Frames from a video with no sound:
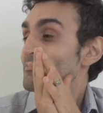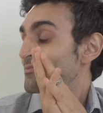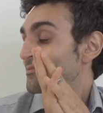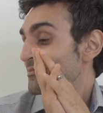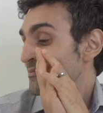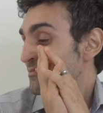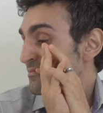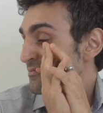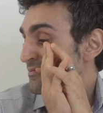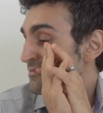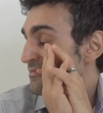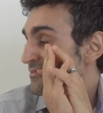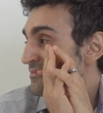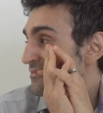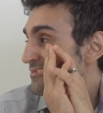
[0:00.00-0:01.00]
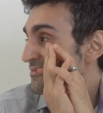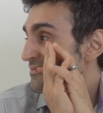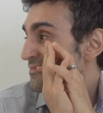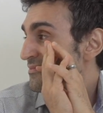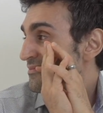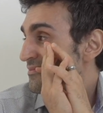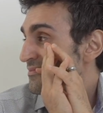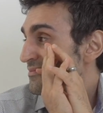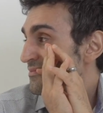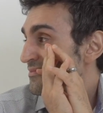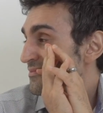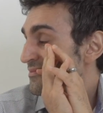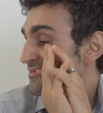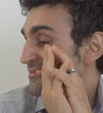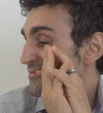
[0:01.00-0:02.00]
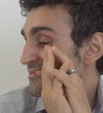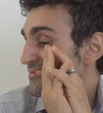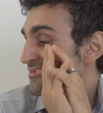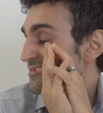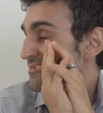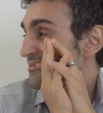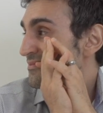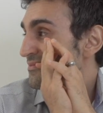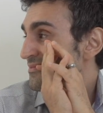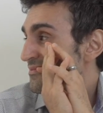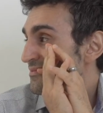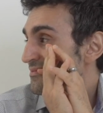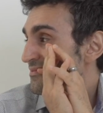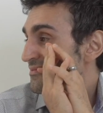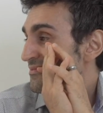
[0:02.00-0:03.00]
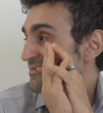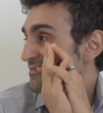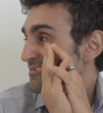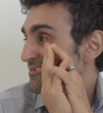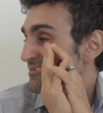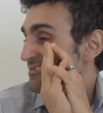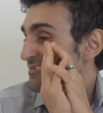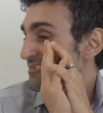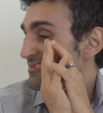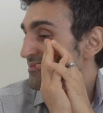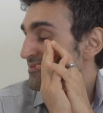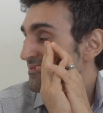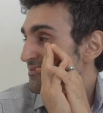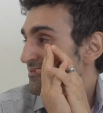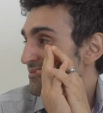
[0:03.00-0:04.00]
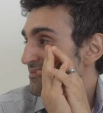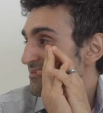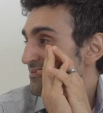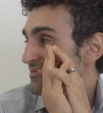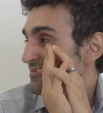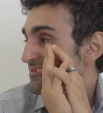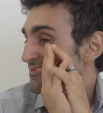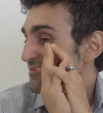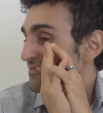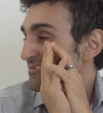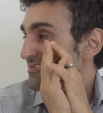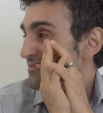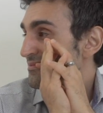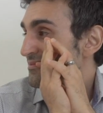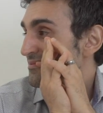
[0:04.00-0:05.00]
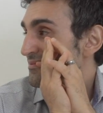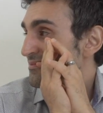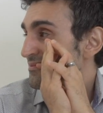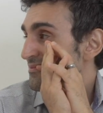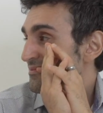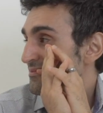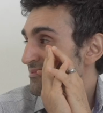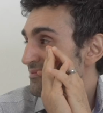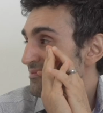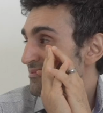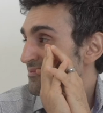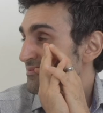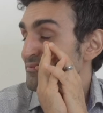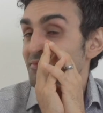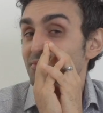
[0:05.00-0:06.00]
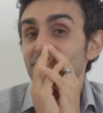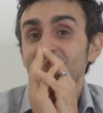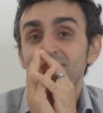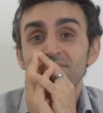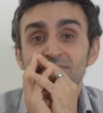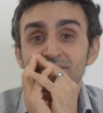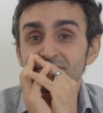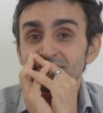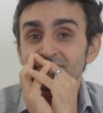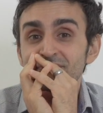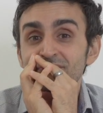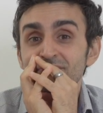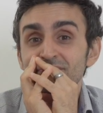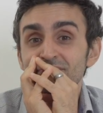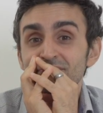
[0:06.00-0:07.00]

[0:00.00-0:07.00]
No words are spoken by the person on screen.